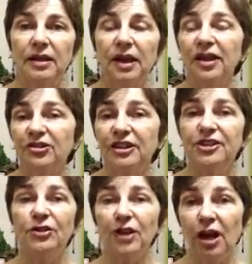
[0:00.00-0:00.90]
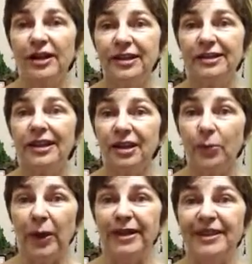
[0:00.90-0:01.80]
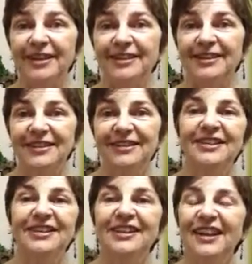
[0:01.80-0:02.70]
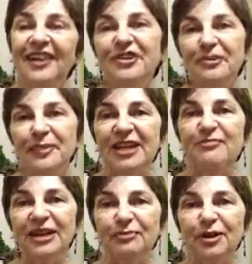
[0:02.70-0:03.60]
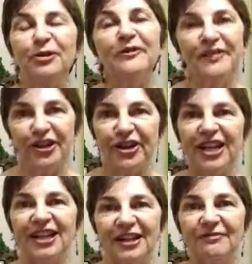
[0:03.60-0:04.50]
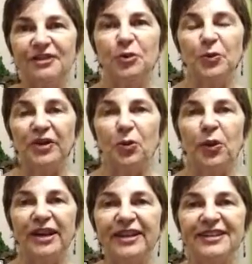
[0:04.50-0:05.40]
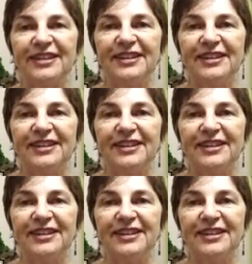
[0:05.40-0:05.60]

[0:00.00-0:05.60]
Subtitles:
I actually don't like it anyway. And there are many people who are very uncomfortable with quiet